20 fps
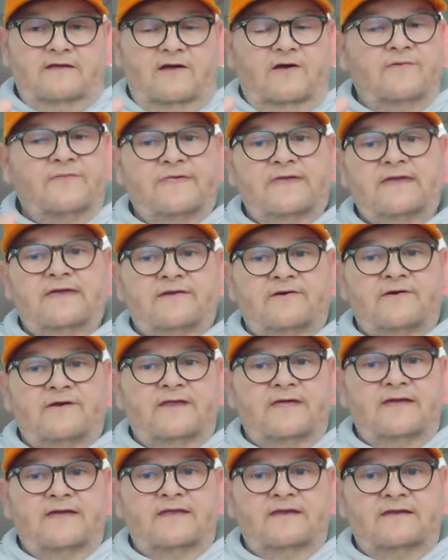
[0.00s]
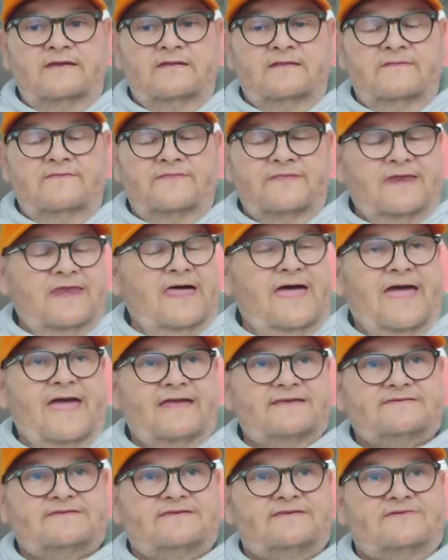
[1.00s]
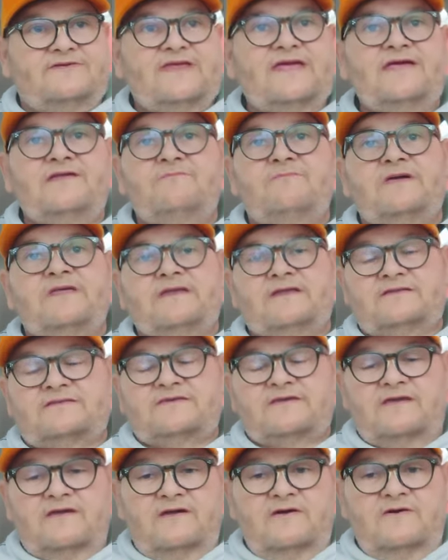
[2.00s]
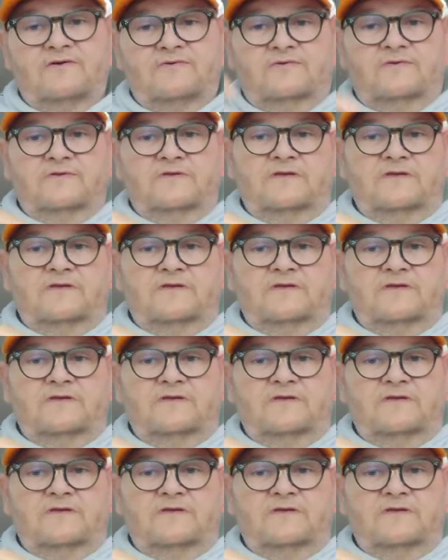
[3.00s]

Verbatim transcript: on the internet the last 10 minutes ago.